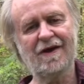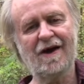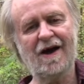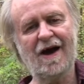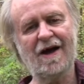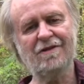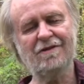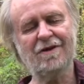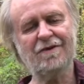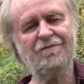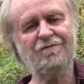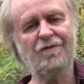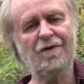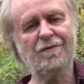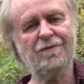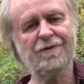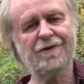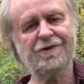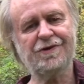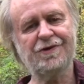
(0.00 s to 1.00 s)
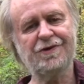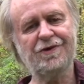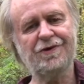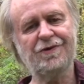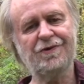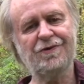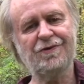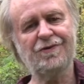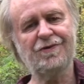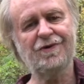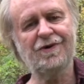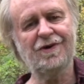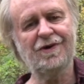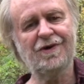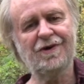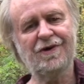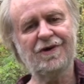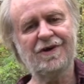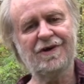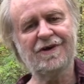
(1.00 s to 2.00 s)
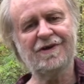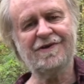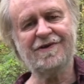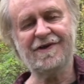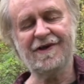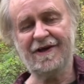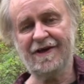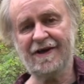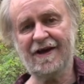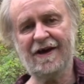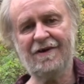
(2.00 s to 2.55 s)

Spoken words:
I look forward to seeing